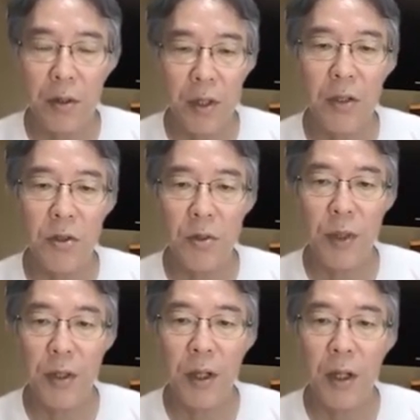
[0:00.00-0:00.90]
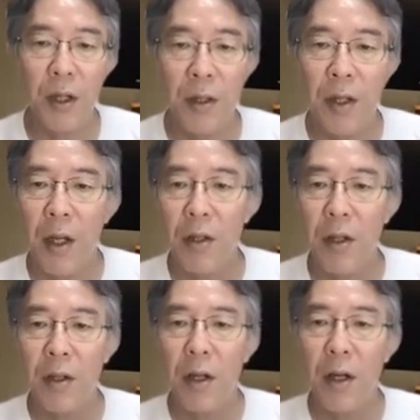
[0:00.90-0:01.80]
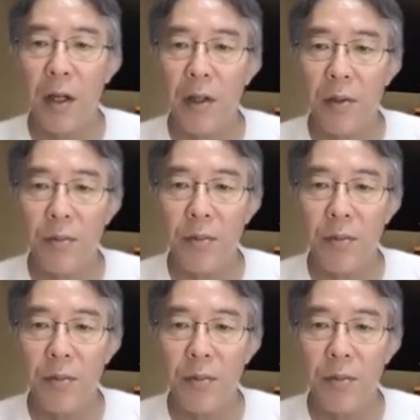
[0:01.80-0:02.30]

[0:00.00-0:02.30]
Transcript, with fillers: lecture, but uh, there are,